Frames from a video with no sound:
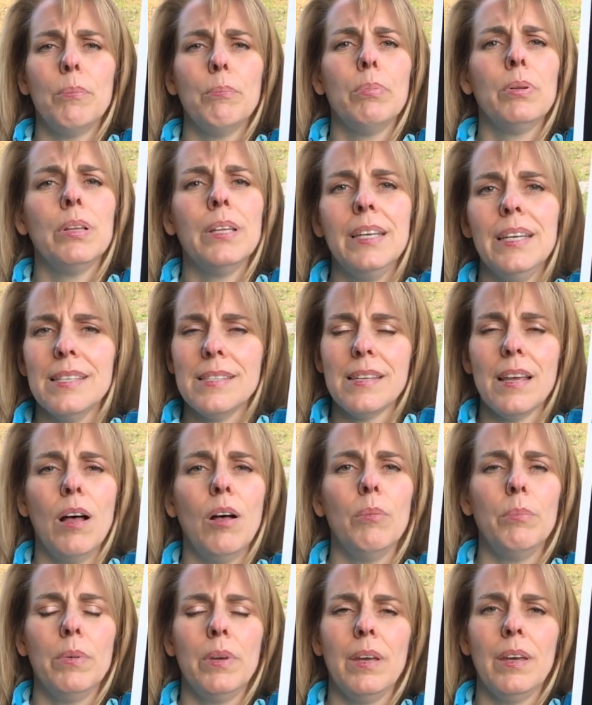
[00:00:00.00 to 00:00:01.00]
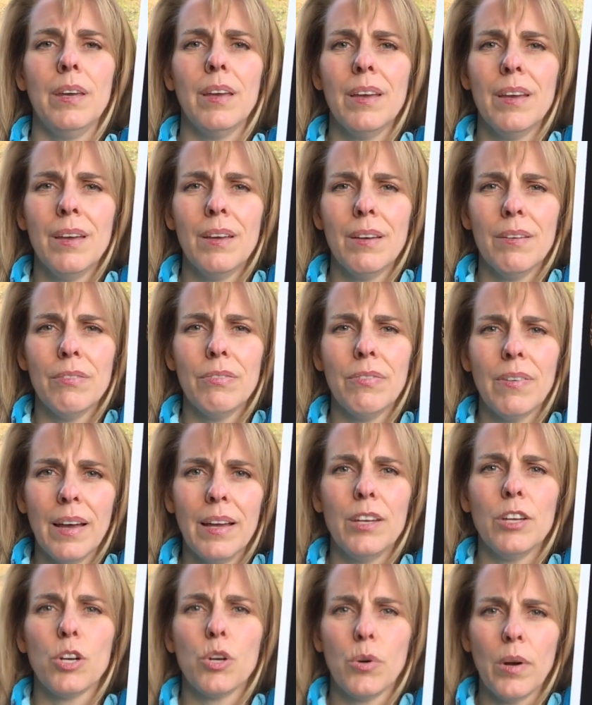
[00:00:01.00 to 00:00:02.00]
please help me
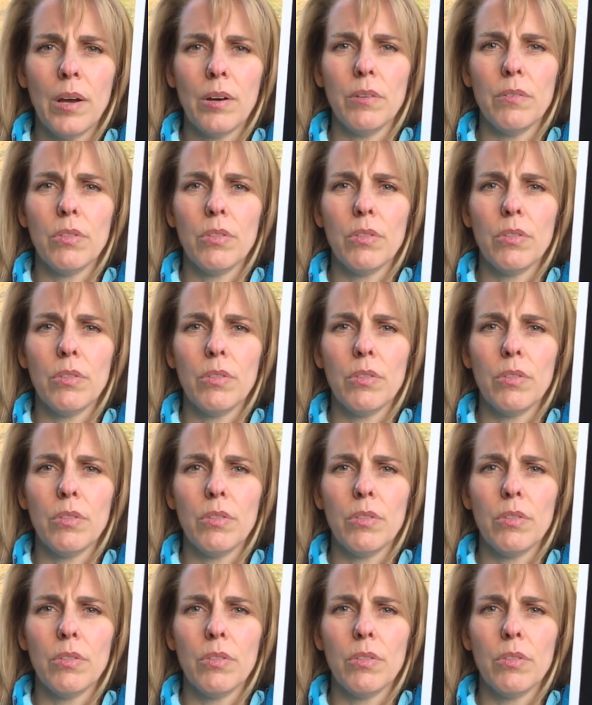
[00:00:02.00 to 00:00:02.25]
find a crown